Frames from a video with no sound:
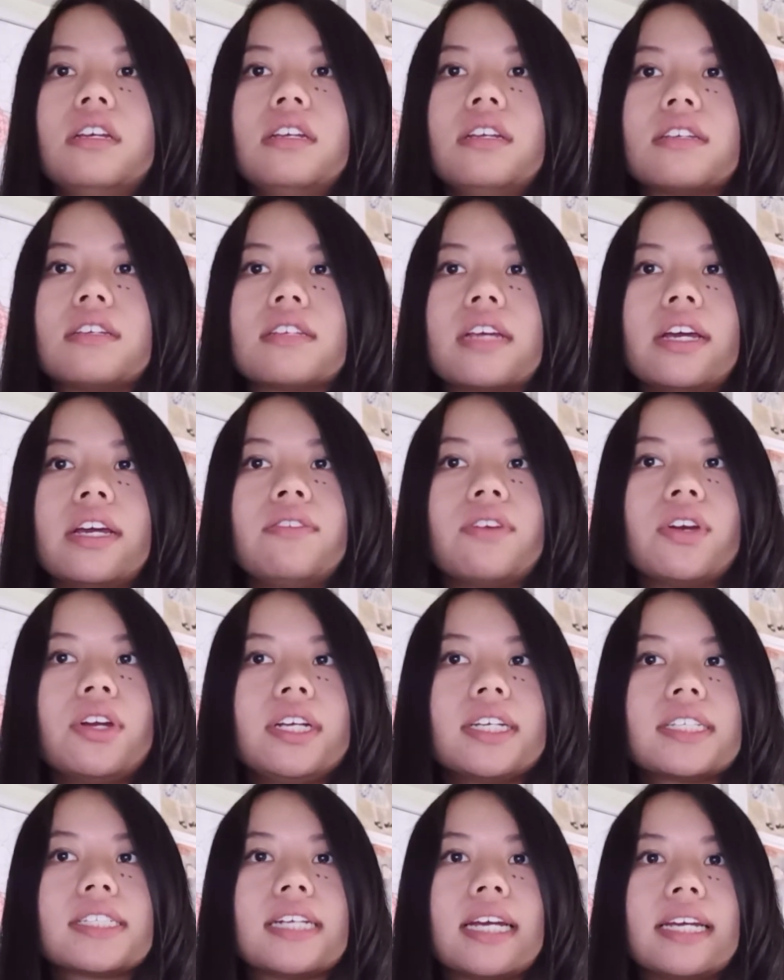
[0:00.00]

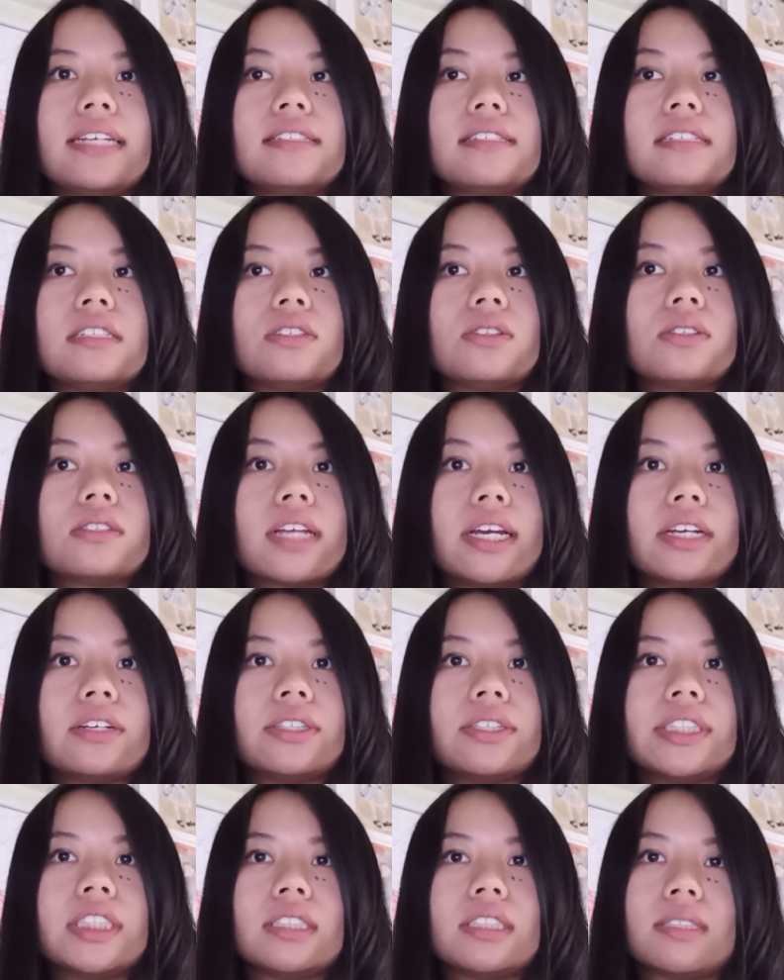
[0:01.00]
Slave-owning states did all they
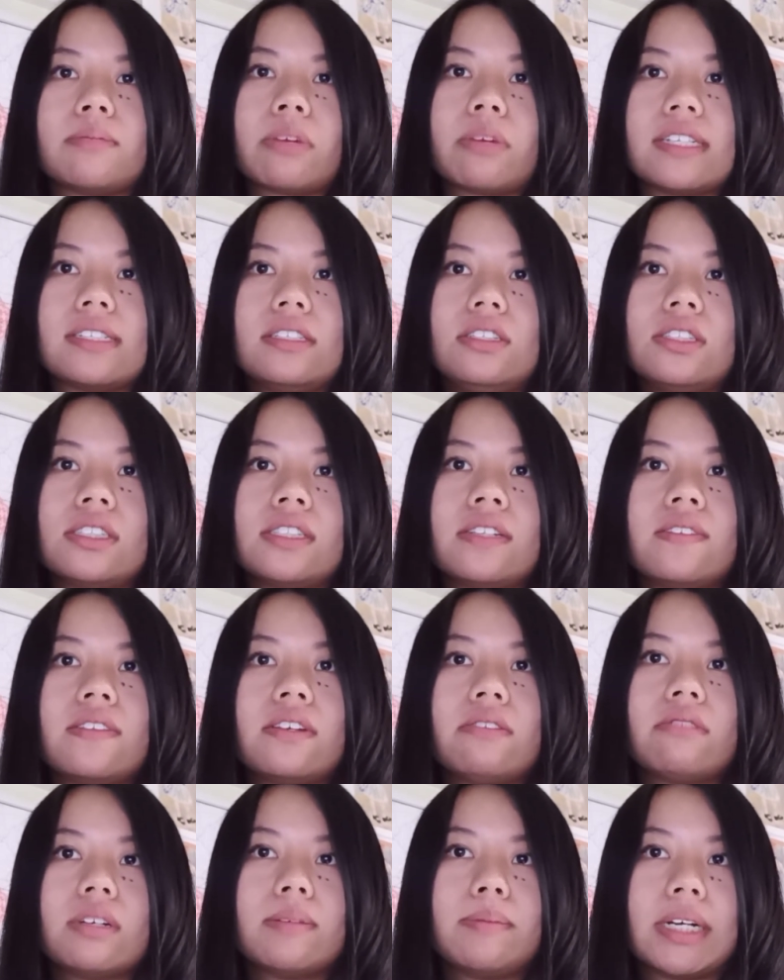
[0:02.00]
could to suppress news of
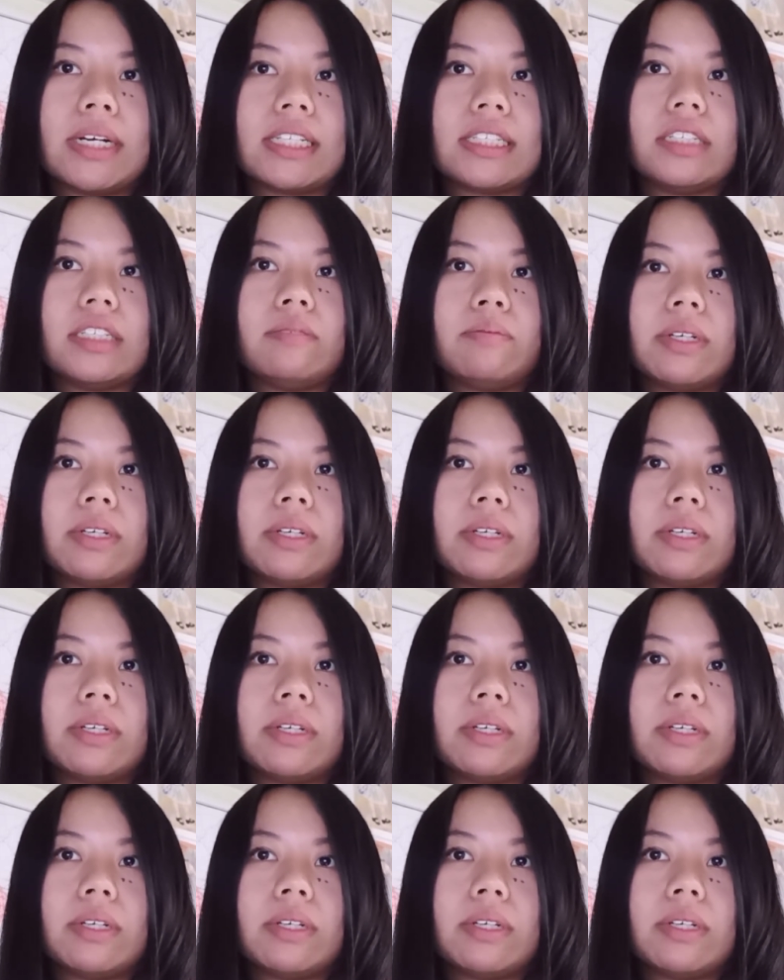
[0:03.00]
the rebellion,